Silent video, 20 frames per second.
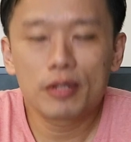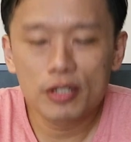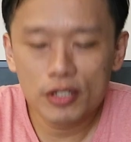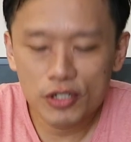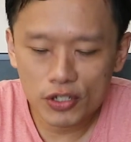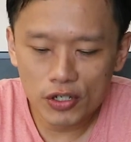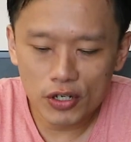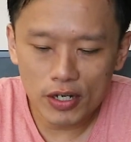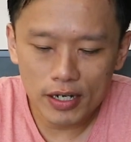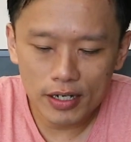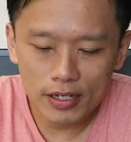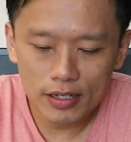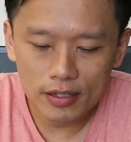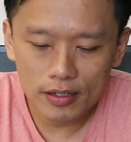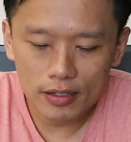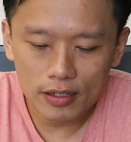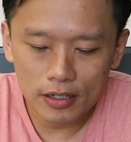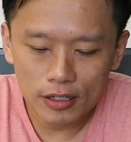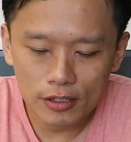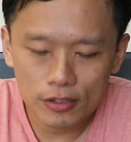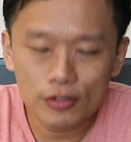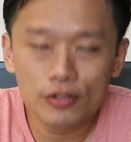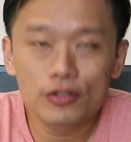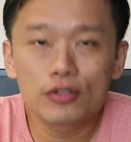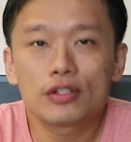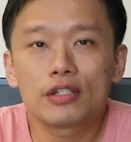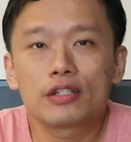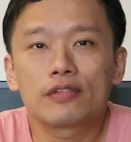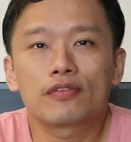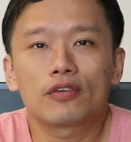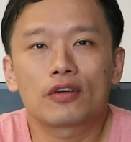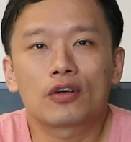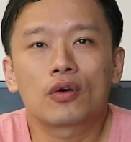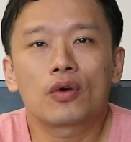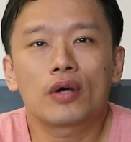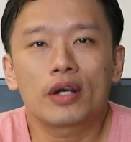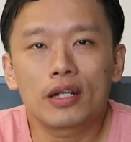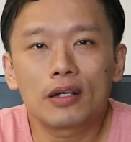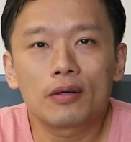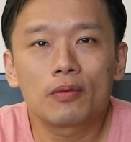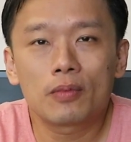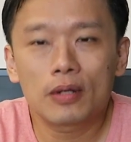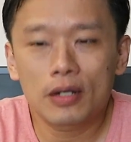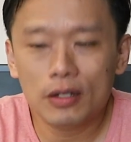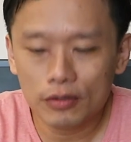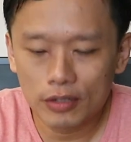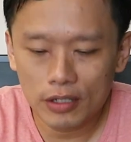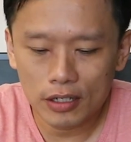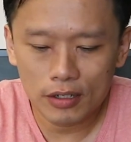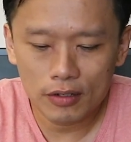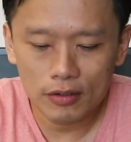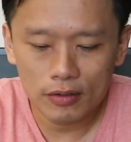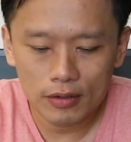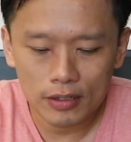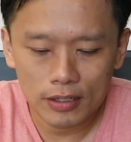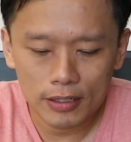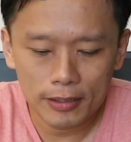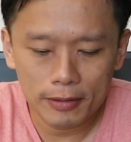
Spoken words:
been trying to do this for quite a while now.